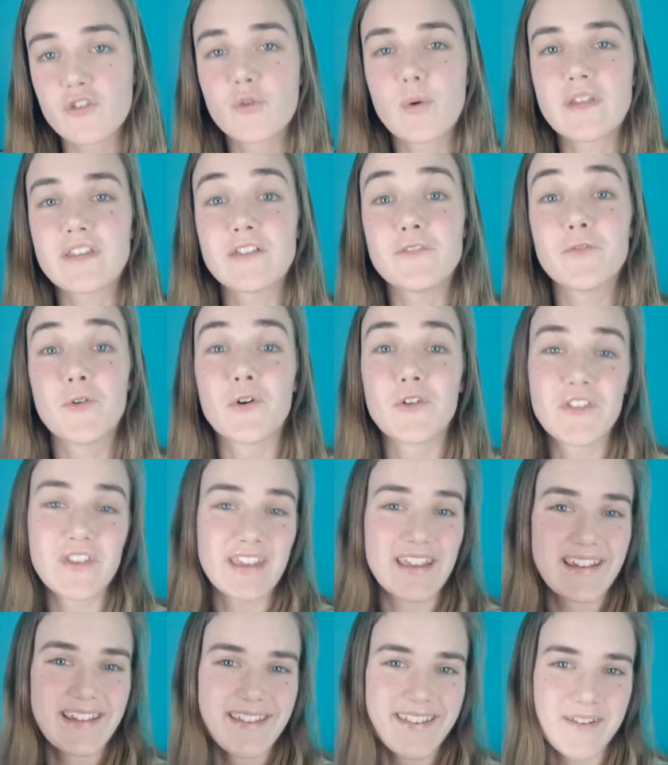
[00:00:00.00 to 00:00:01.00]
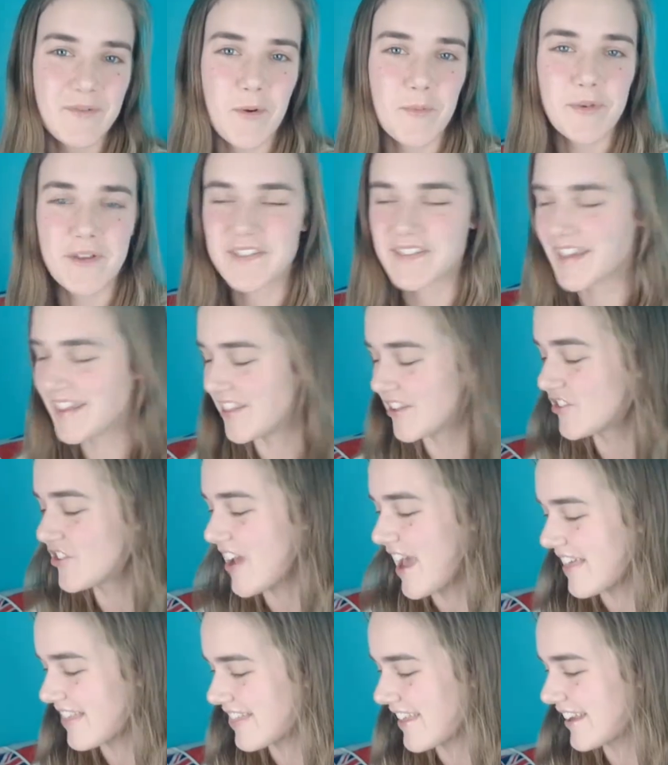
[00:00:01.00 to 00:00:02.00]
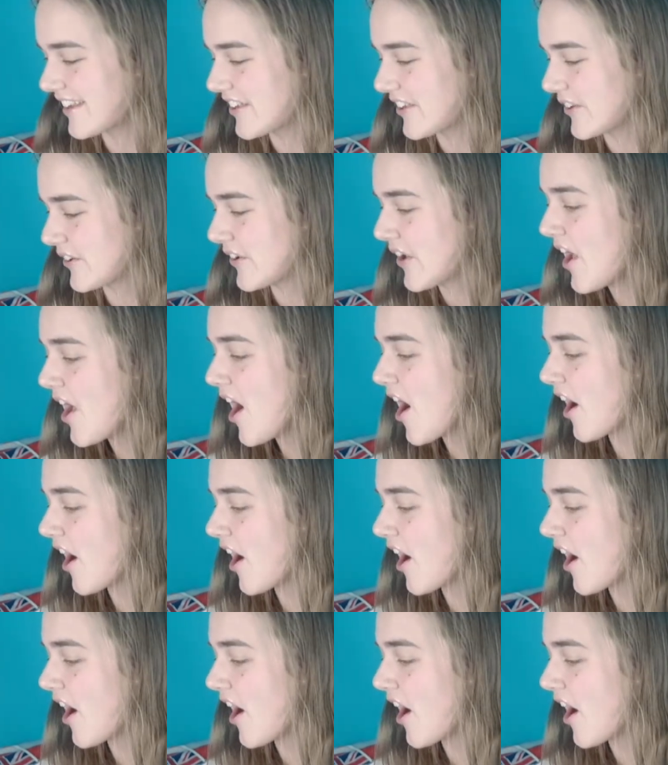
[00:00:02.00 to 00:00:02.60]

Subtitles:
2014. Someone puts it in the chat. Thank you.